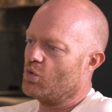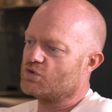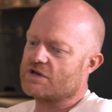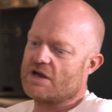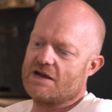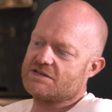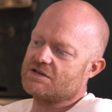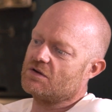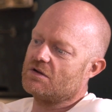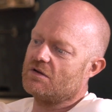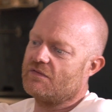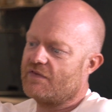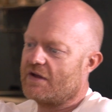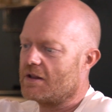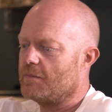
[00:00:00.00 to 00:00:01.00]
Also, how's it going to
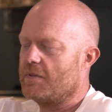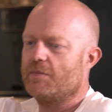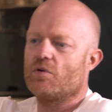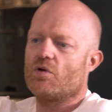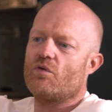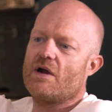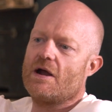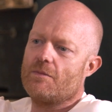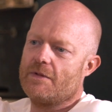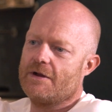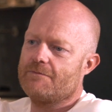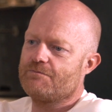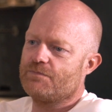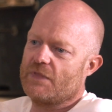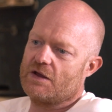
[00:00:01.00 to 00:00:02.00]
affect the people around
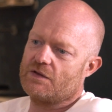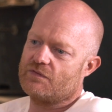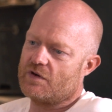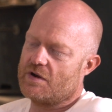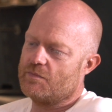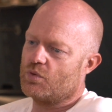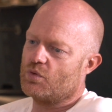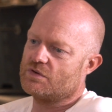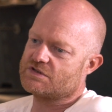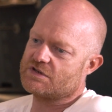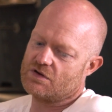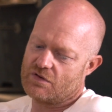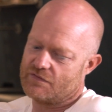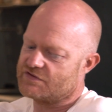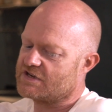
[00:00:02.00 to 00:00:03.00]
me? That's very important. So
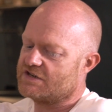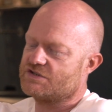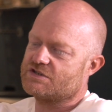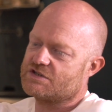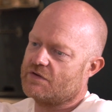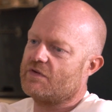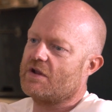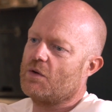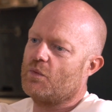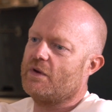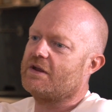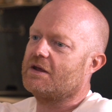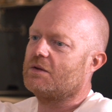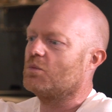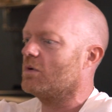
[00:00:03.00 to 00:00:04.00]
the conversations over that
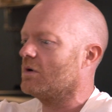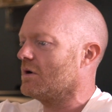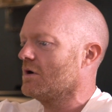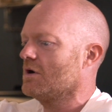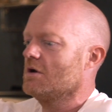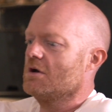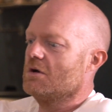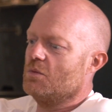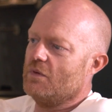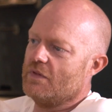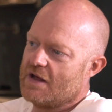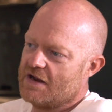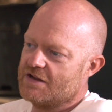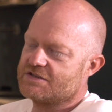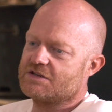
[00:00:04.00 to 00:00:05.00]
weekend were with
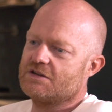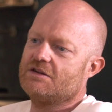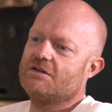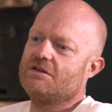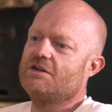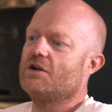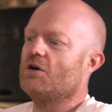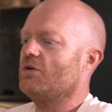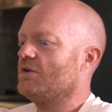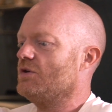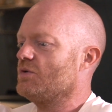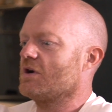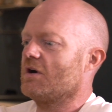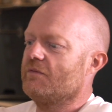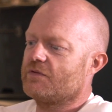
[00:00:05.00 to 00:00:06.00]
Alison. Are
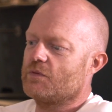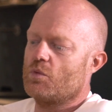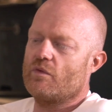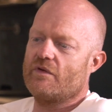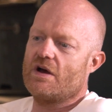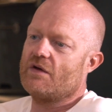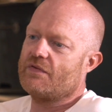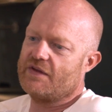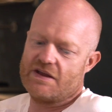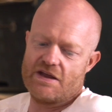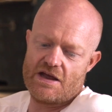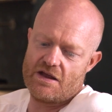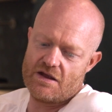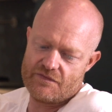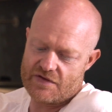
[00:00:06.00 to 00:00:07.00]
you comfortable with it? I think
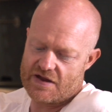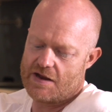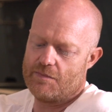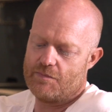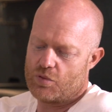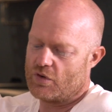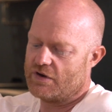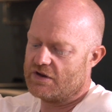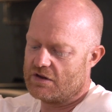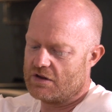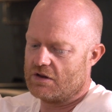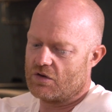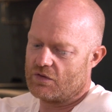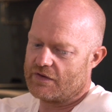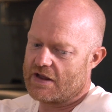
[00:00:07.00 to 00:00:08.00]
if any point
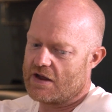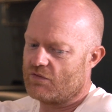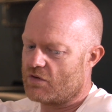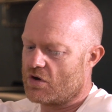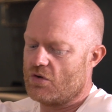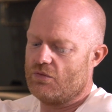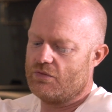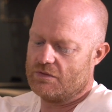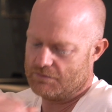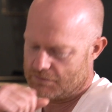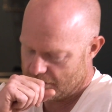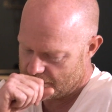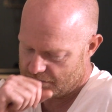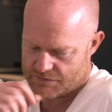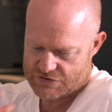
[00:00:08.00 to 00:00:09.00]
along that road,
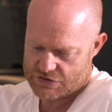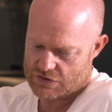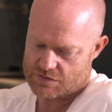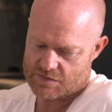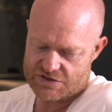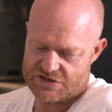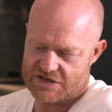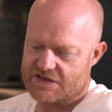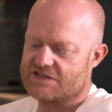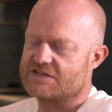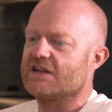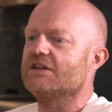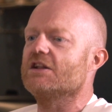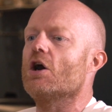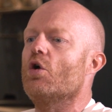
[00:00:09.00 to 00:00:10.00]
excuse me, she'd have
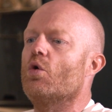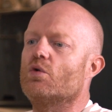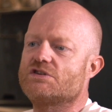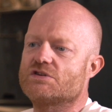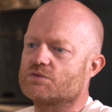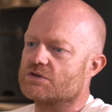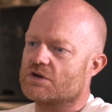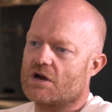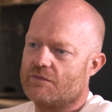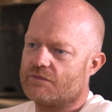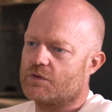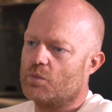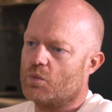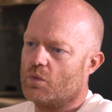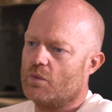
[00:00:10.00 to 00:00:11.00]
said no, or she wasn't
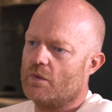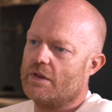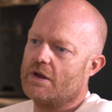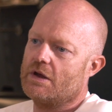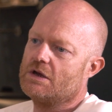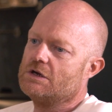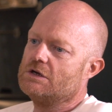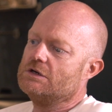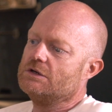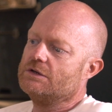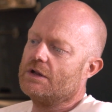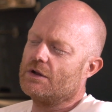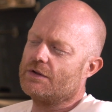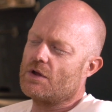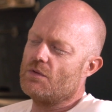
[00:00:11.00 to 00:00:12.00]
comfortable with it,
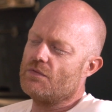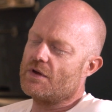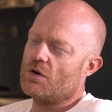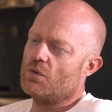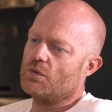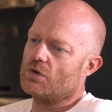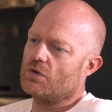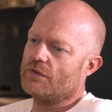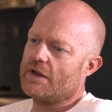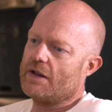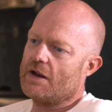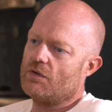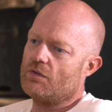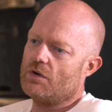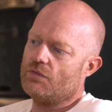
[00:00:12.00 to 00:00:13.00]
then I don't think I would have gone down
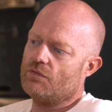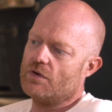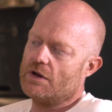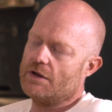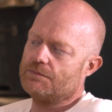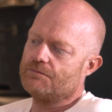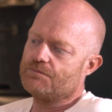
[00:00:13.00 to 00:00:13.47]
that road, really.